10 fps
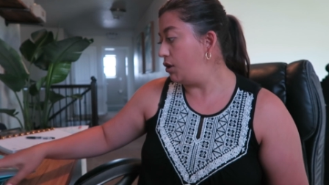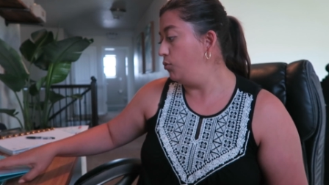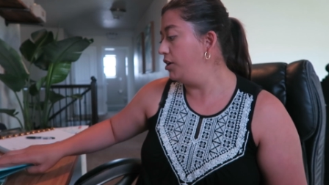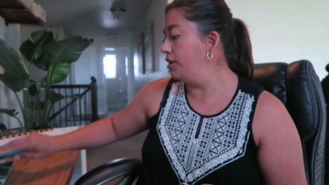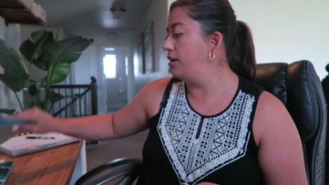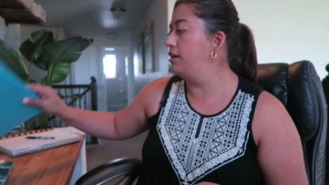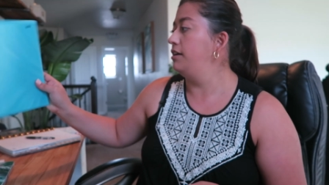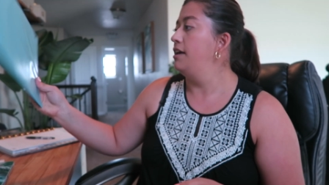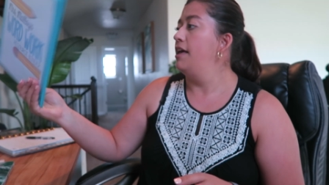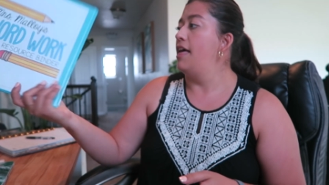working
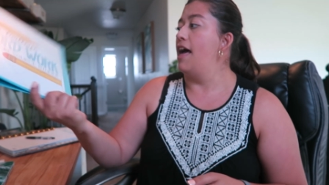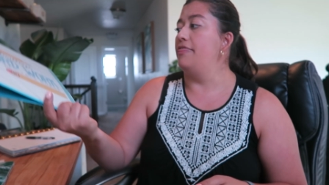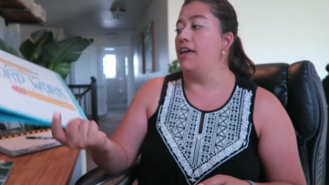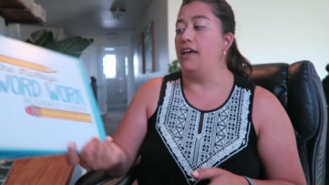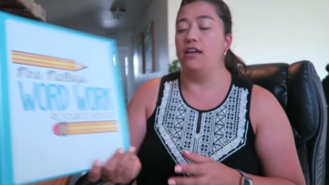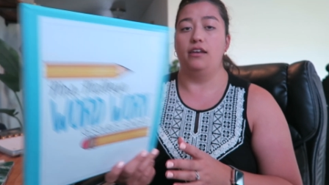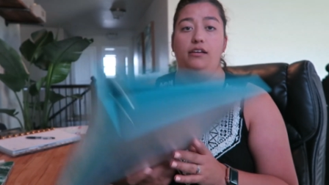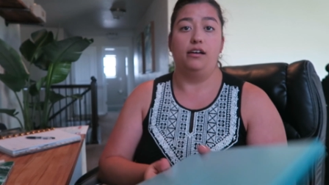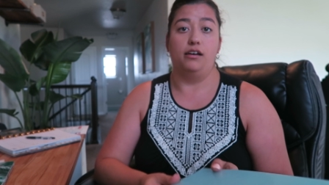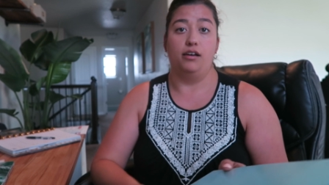on. And then
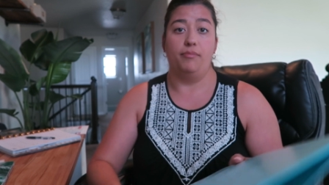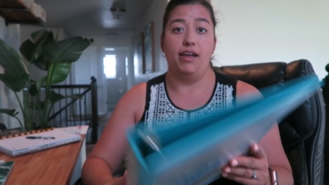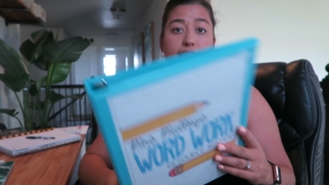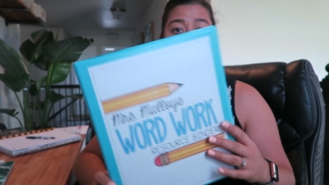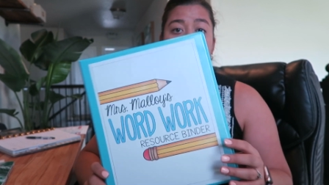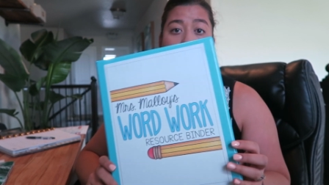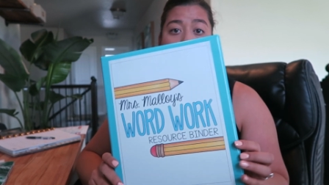I did